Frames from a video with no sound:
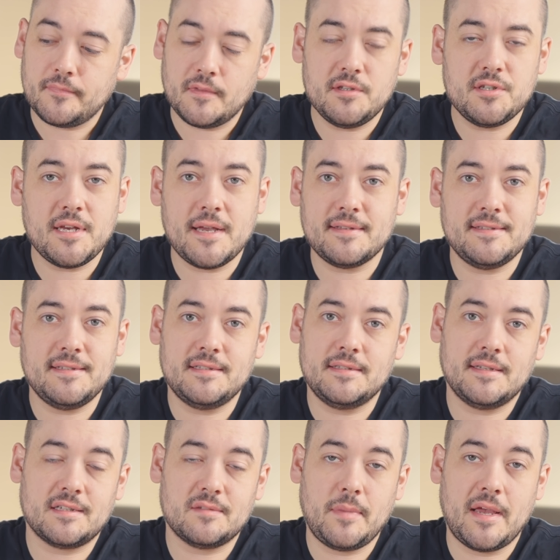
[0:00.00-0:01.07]
She has these
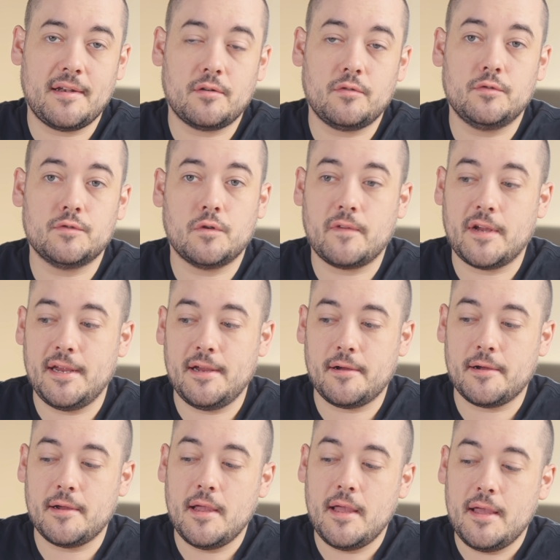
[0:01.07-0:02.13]
6 pentacles over
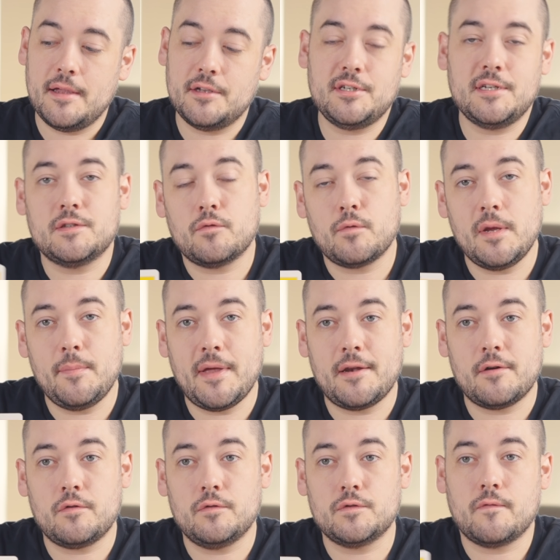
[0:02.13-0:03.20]
here, and she has 3
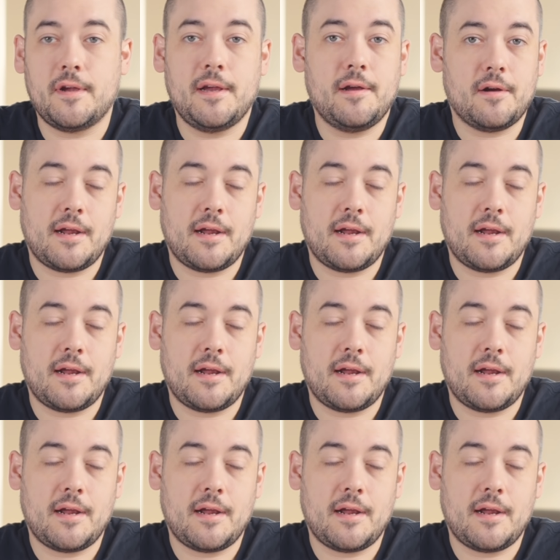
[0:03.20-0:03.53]
pentacles here.